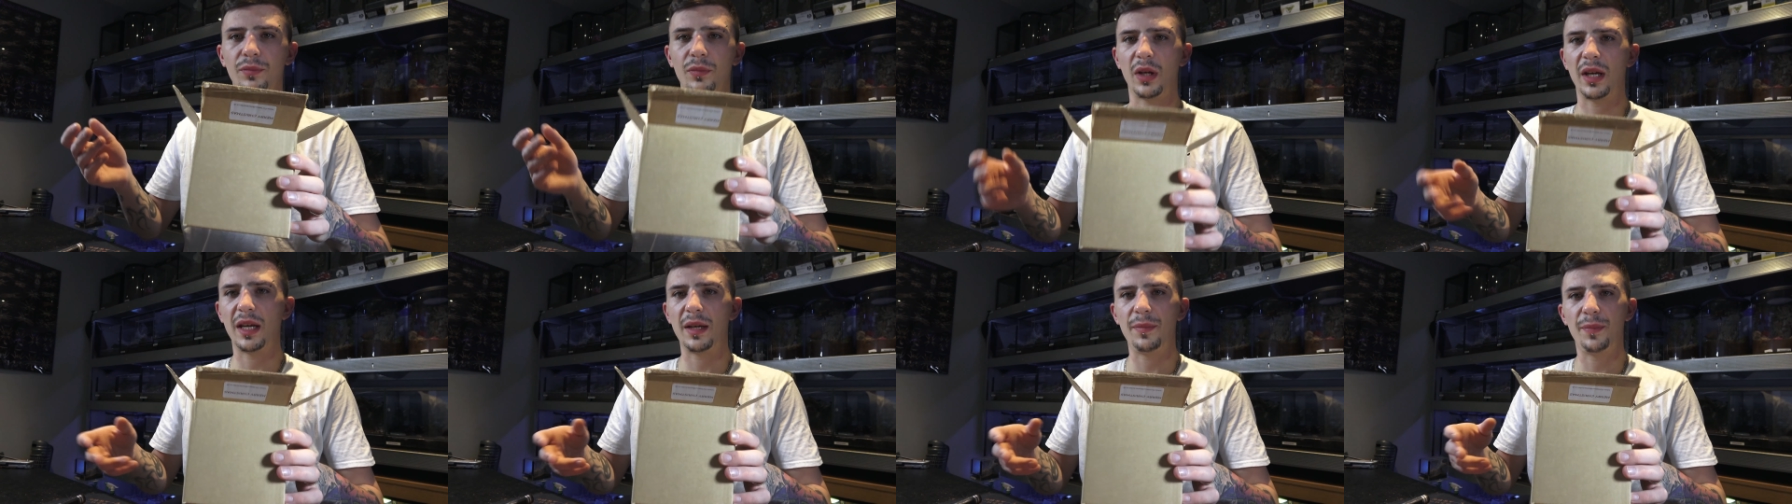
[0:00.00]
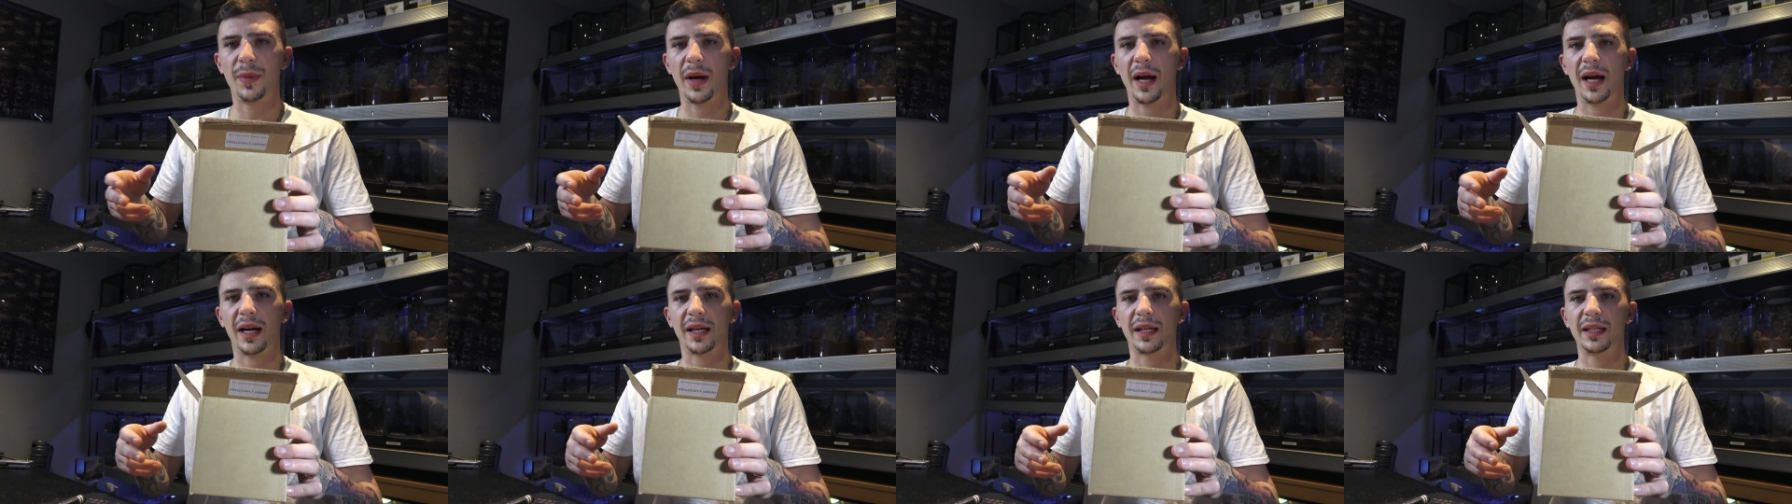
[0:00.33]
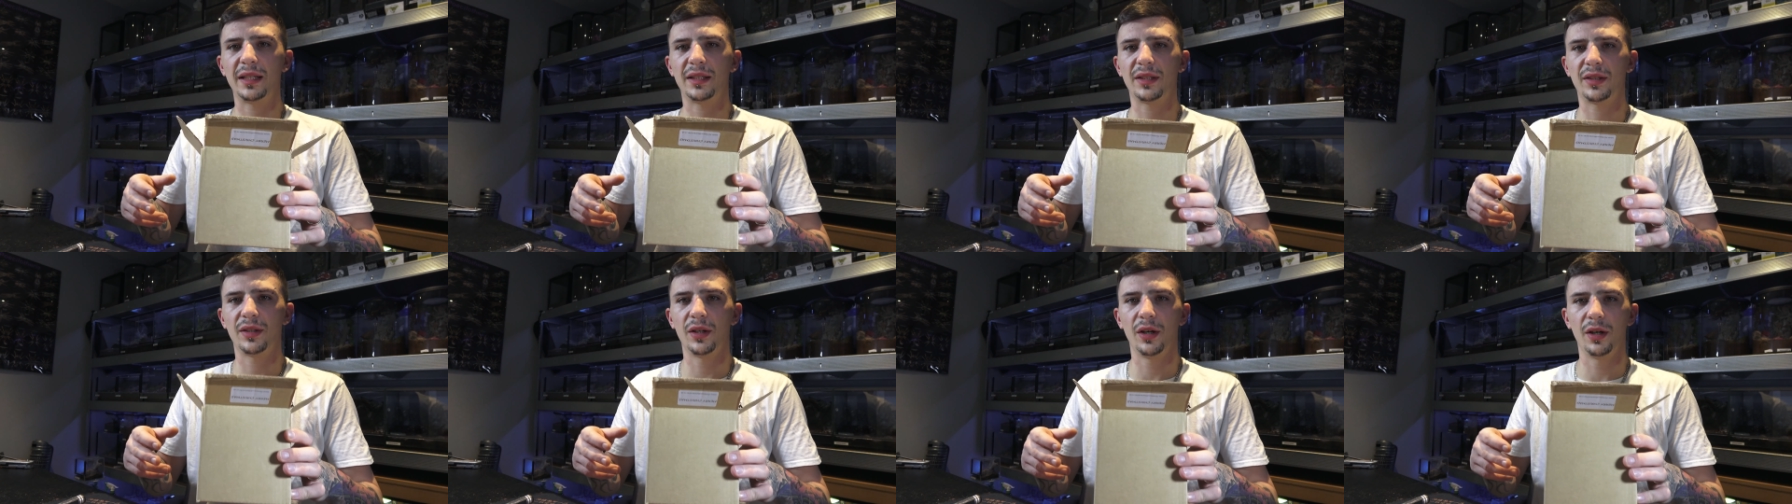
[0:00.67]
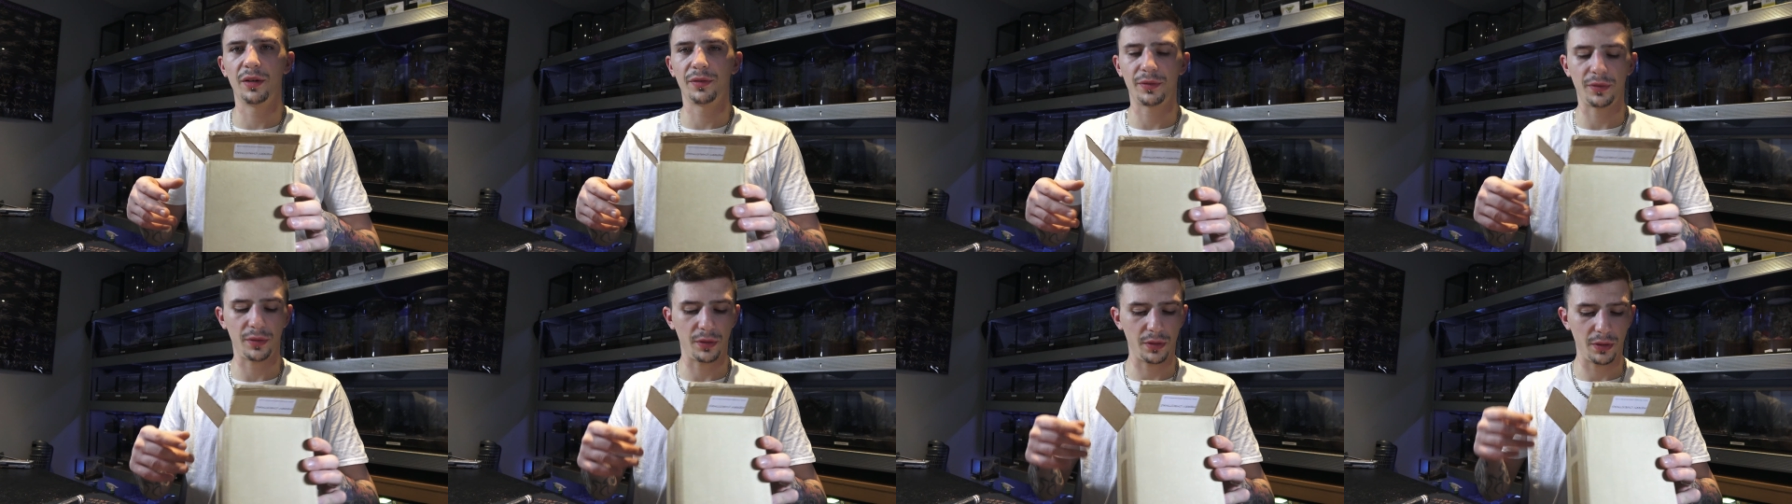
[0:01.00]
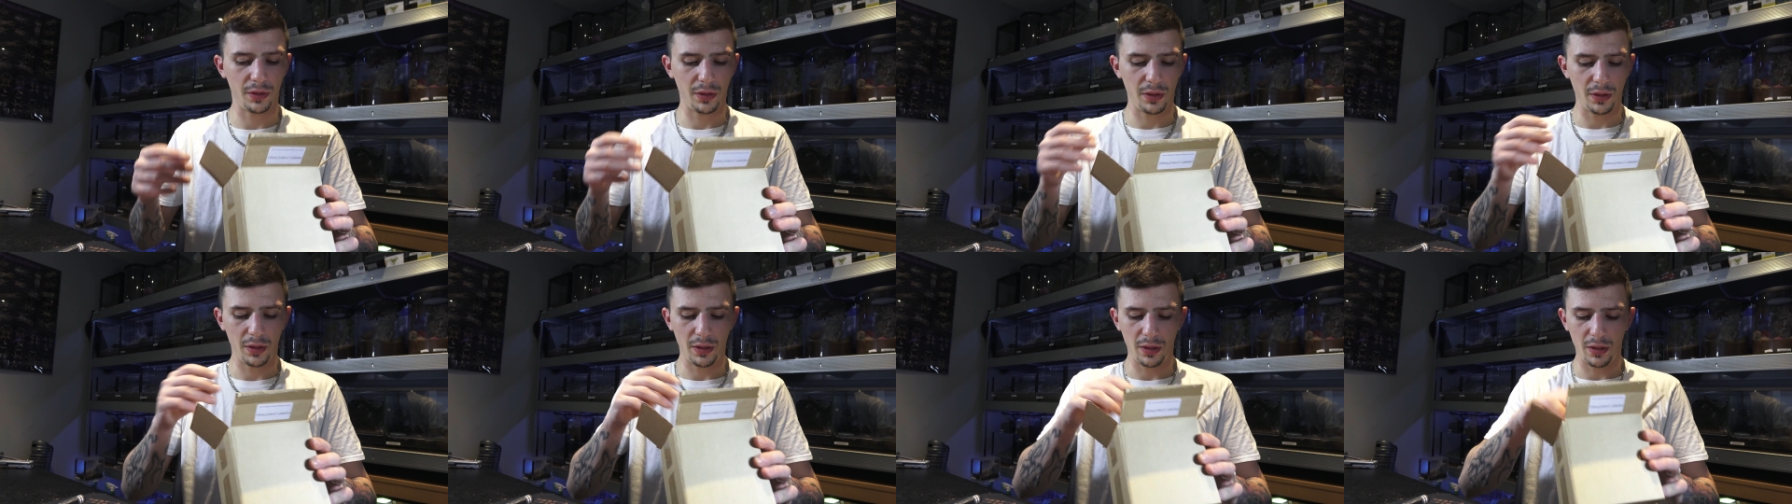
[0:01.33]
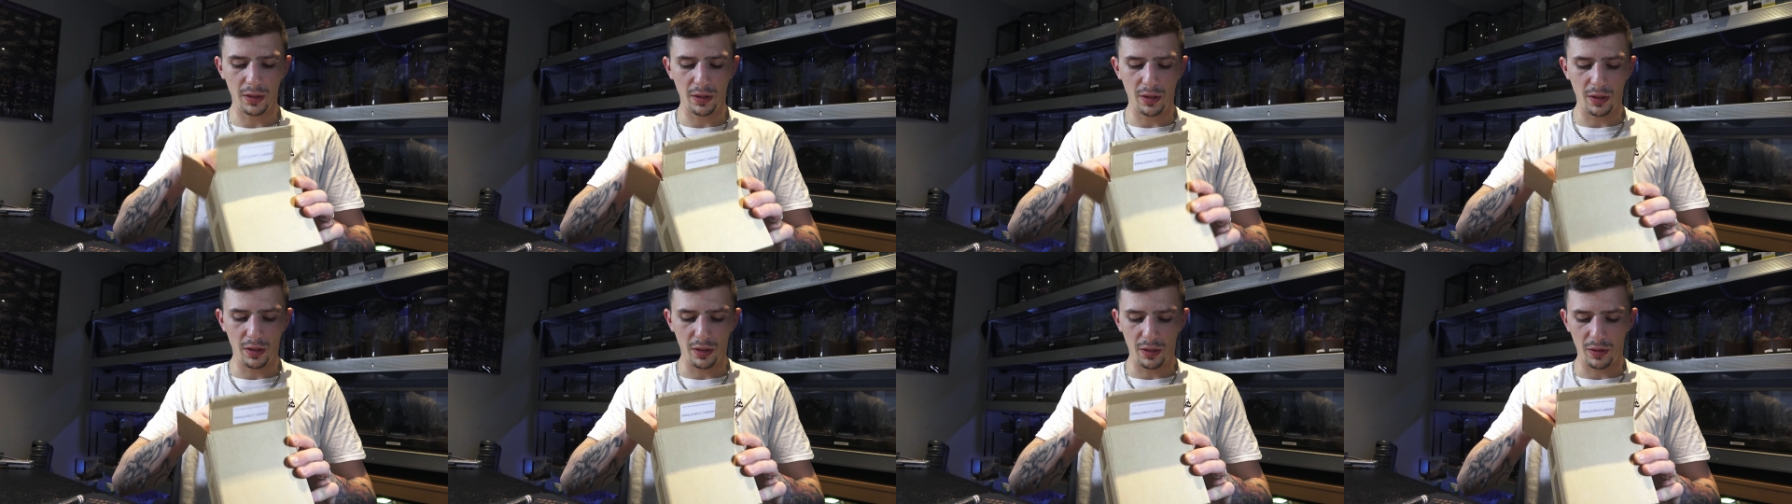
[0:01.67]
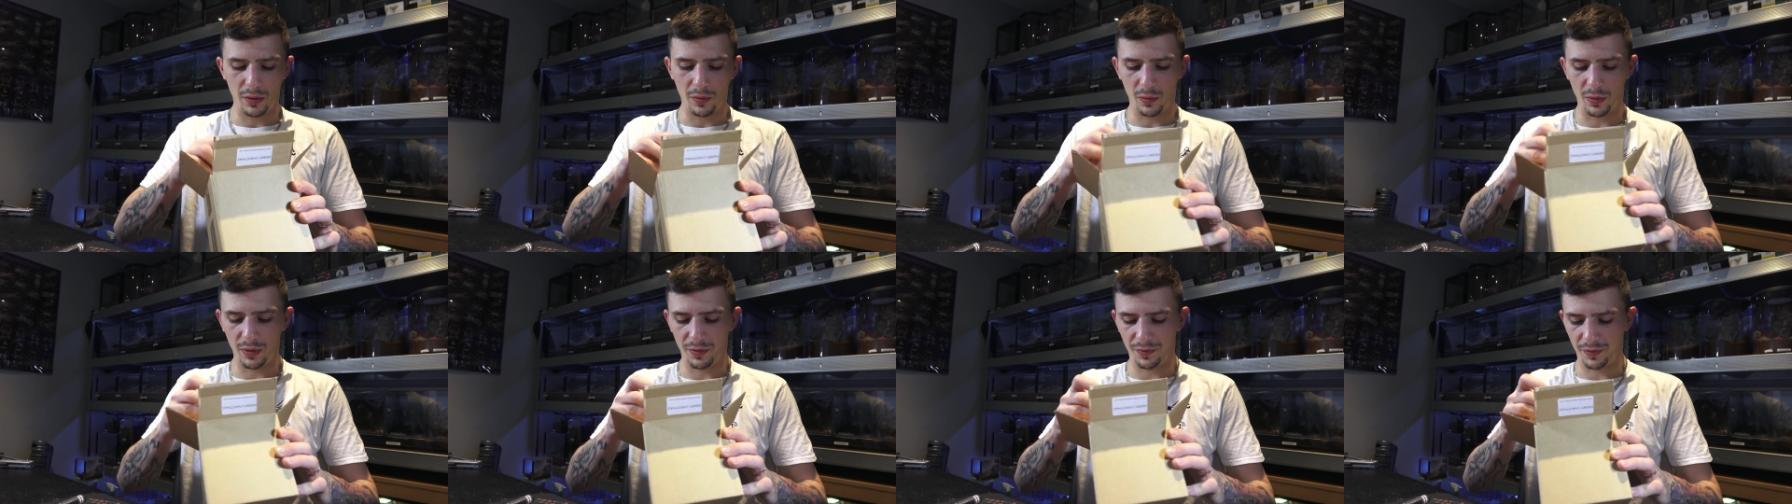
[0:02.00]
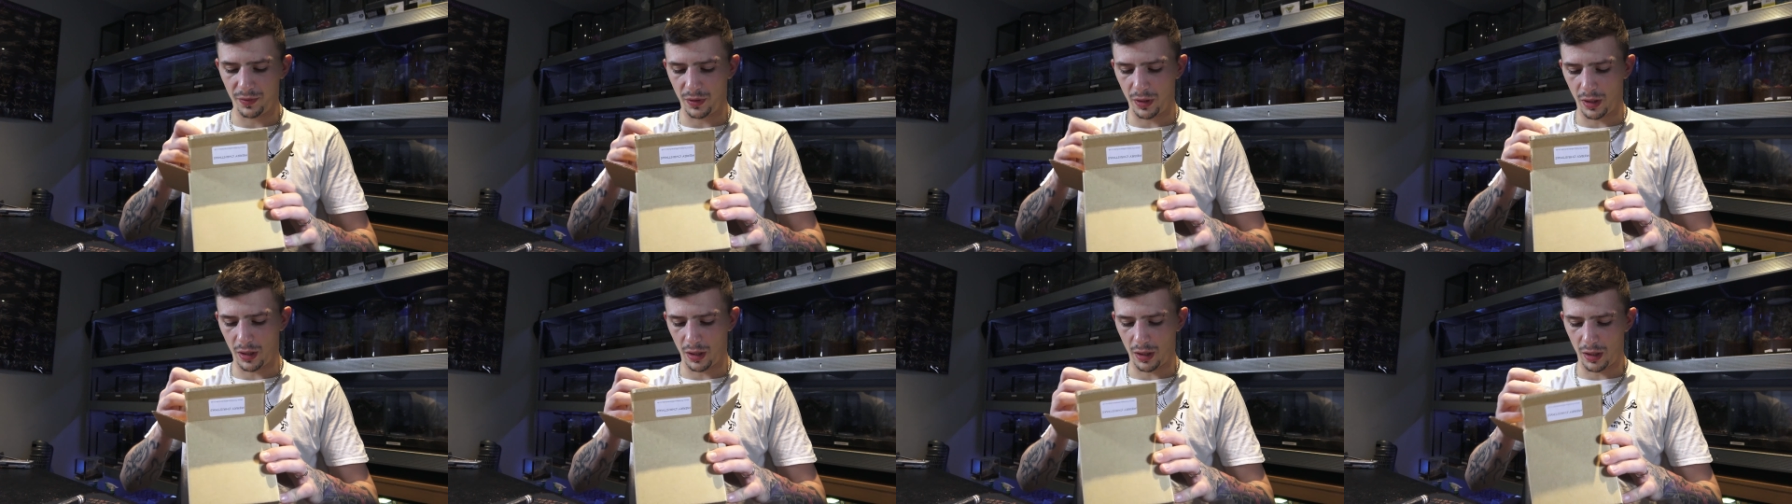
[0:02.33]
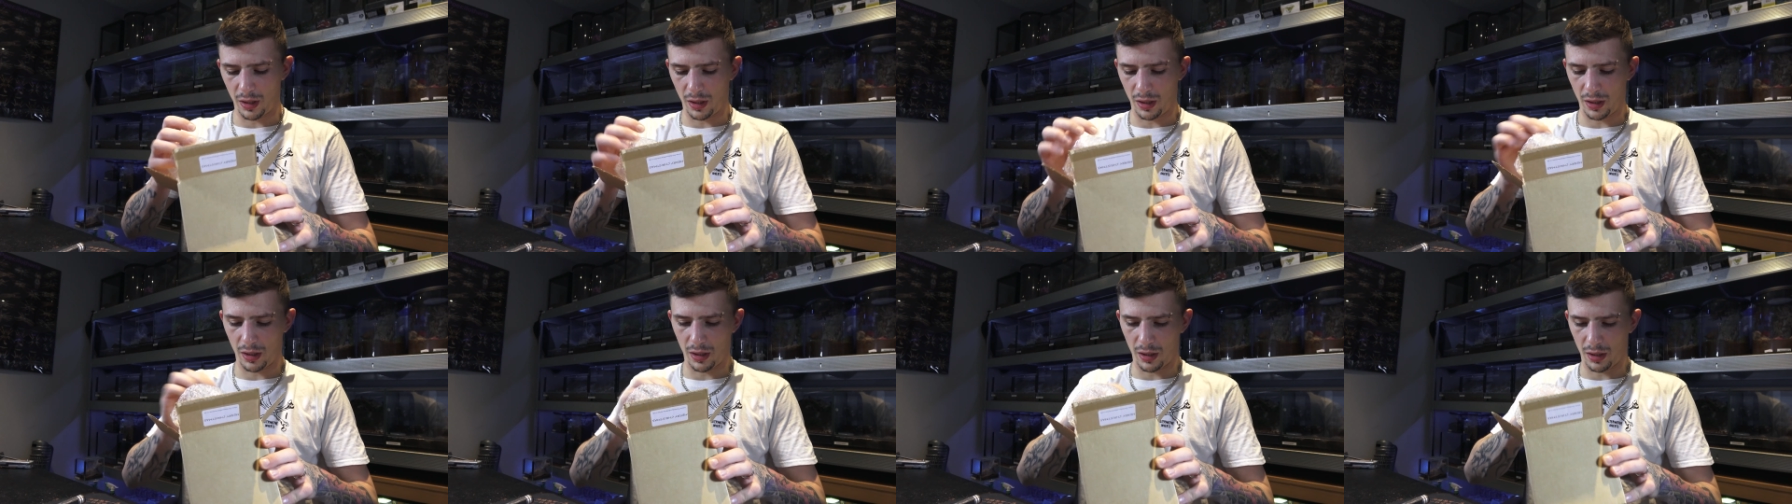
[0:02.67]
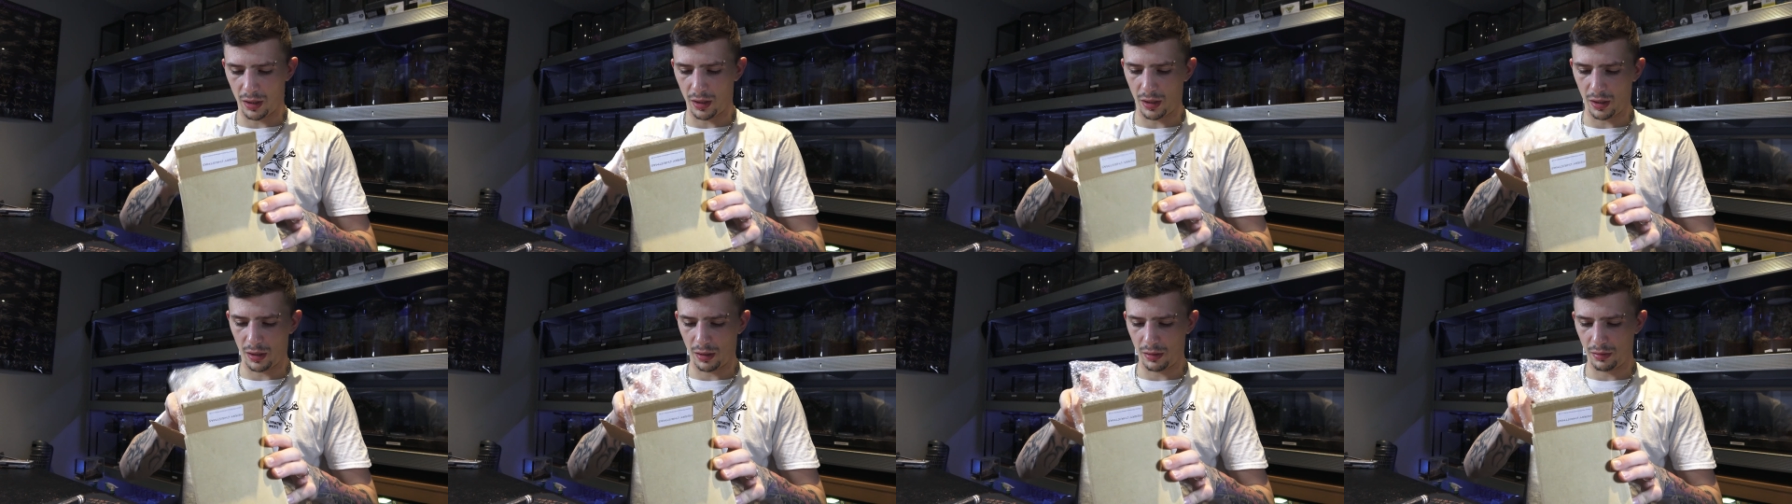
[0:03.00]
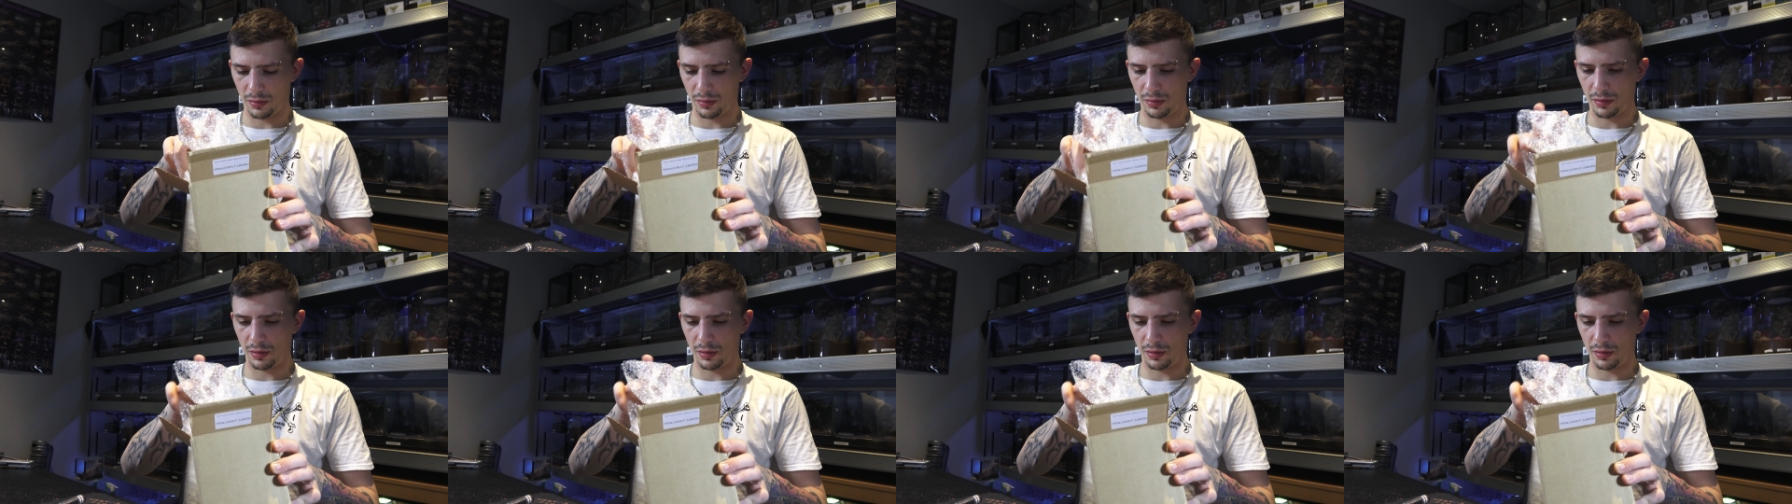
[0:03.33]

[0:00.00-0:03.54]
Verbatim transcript: heat packy stuff. We've got